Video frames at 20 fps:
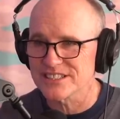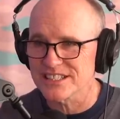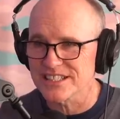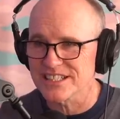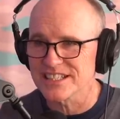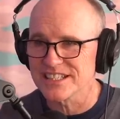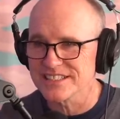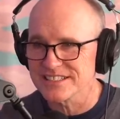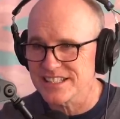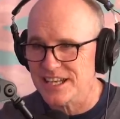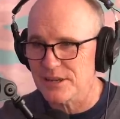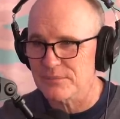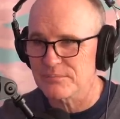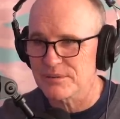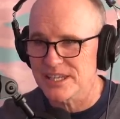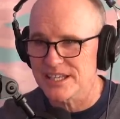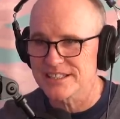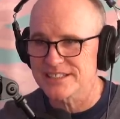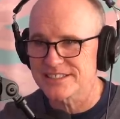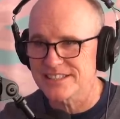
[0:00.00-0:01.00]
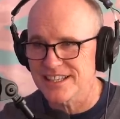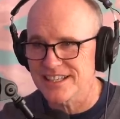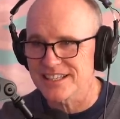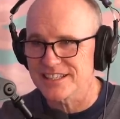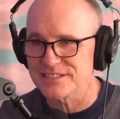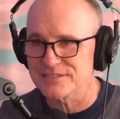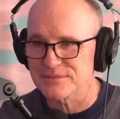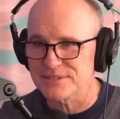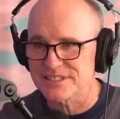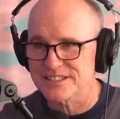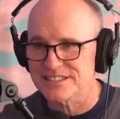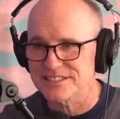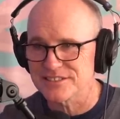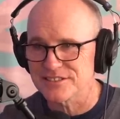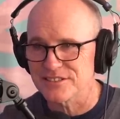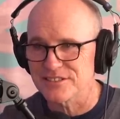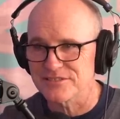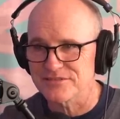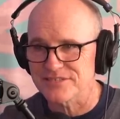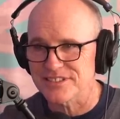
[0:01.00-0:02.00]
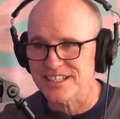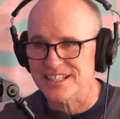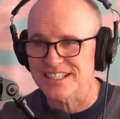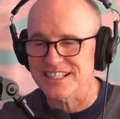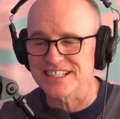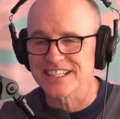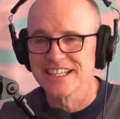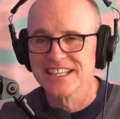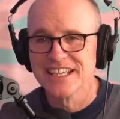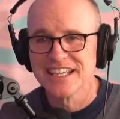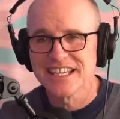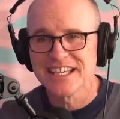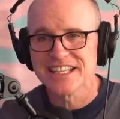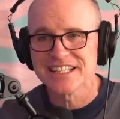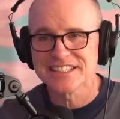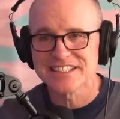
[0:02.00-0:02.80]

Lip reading: in and he's got a pizza and he's with his girlfriend and he